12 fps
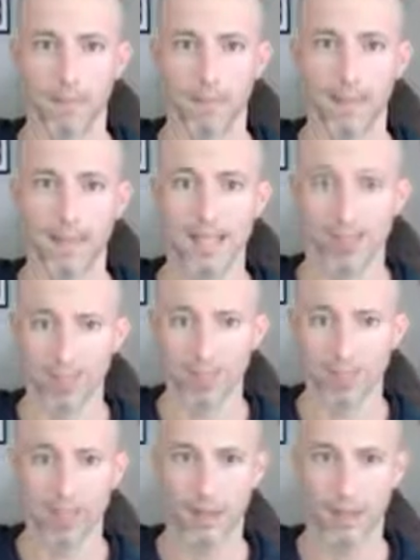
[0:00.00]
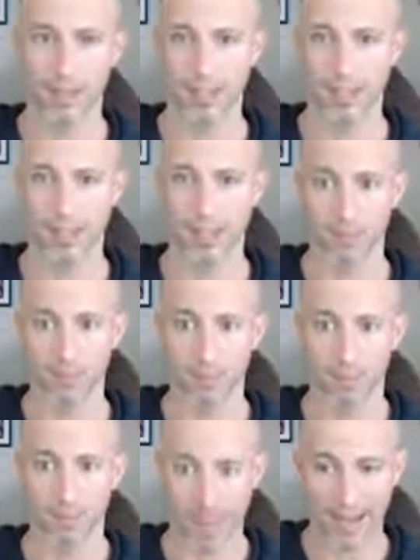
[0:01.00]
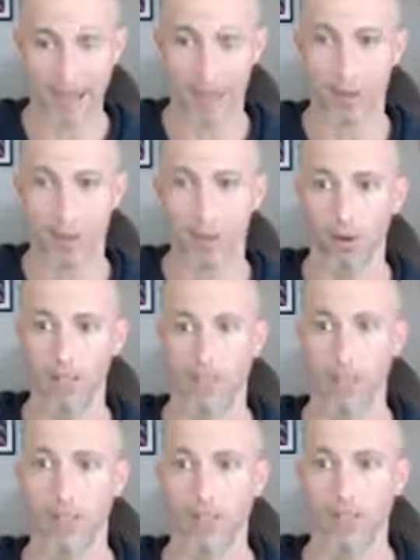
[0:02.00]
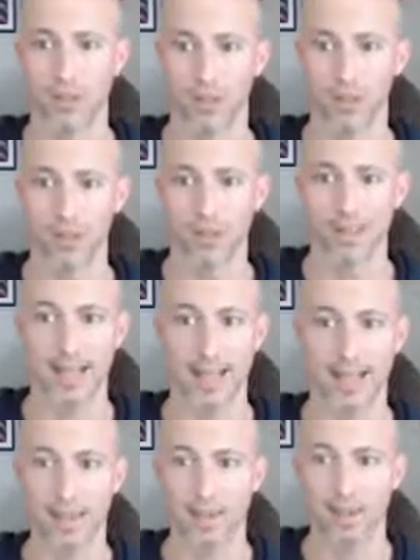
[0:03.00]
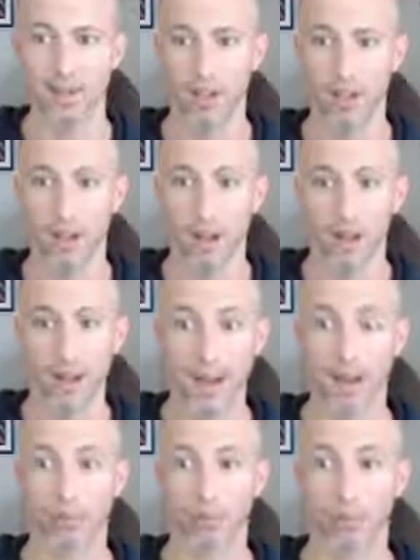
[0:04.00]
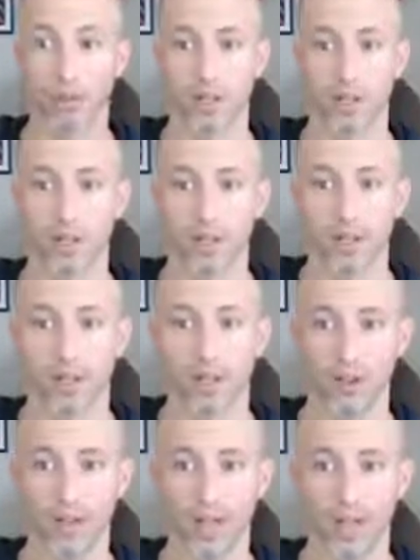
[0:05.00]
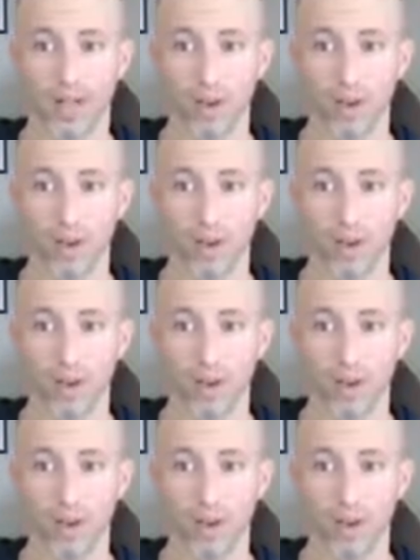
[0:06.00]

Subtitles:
That's the reason I'm actually passionate about working in mental health, because I have a background working in psychology.